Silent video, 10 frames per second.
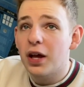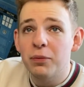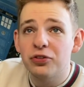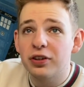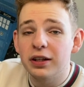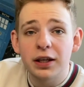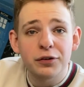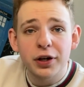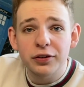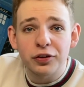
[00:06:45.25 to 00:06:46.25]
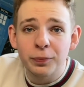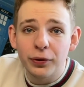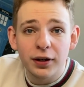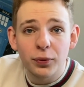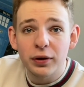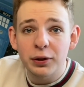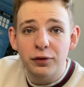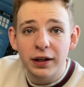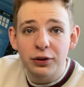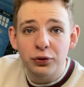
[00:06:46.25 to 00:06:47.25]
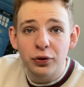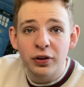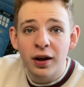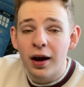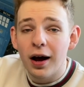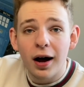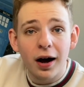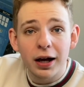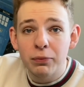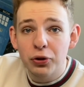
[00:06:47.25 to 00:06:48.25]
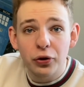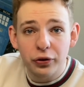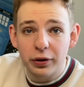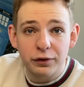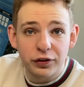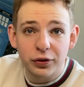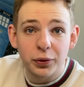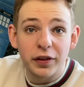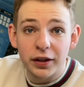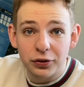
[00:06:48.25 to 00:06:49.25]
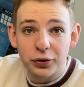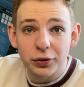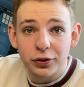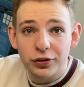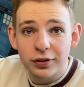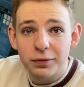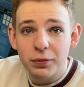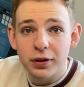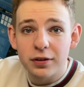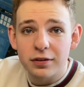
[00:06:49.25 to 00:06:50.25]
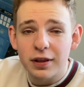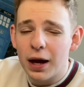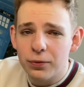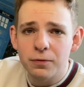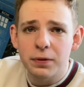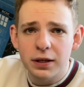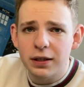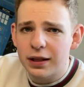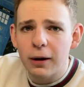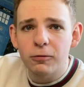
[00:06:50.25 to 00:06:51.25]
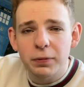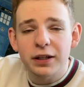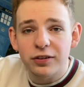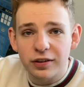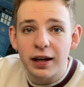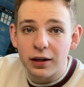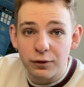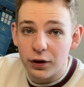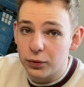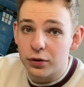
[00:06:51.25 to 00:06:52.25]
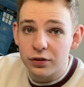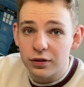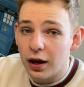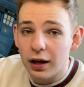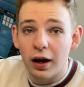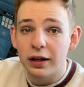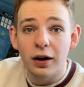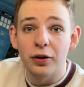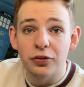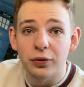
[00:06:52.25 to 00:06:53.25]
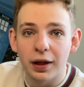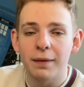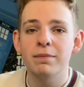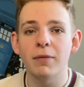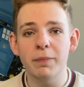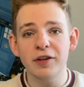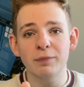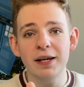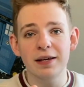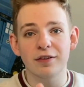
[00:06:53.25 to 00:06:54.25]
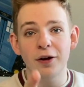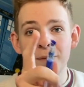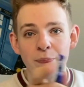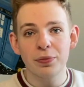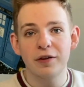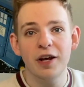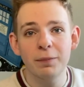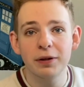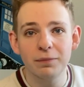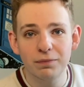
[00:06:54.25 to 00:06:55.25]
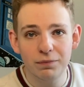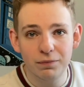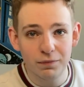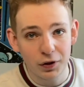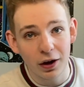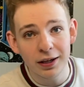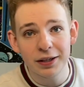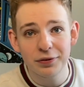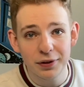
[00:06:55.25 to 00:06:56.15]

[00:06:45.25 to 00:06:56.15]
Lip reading: I'm just gonna give you guys a spoiler warning for later on. I am not on a physical theatre course, because that would be insane if I was. I can't do that. My best mate is though, the tapping guy.